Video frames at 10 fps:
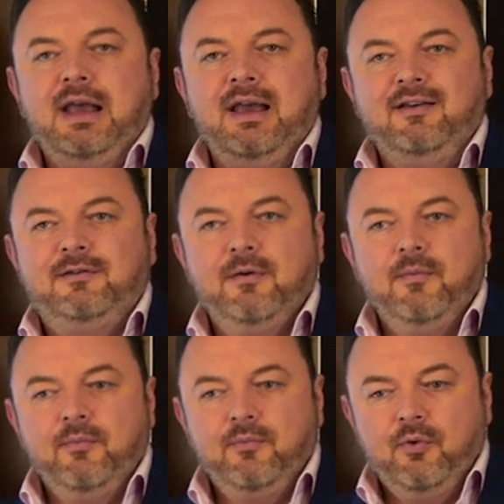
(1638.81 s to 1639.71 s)

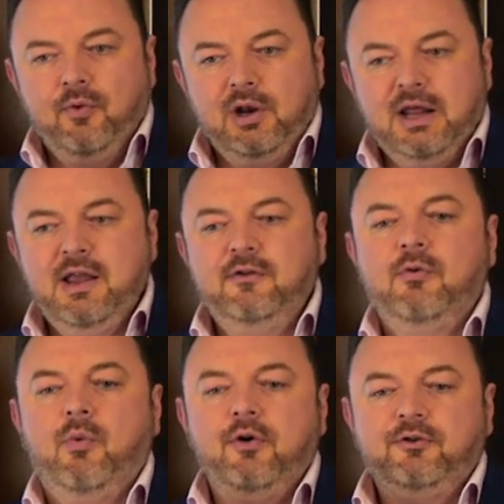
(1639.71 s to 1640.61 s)
is leaning
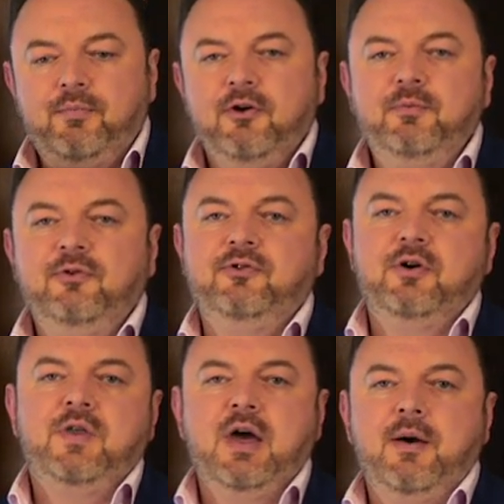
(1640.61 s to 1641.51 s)
towards Brisbane's not
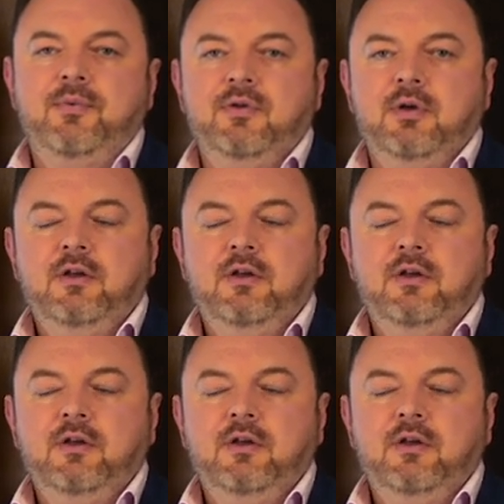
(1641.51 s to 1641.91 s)
going to happen.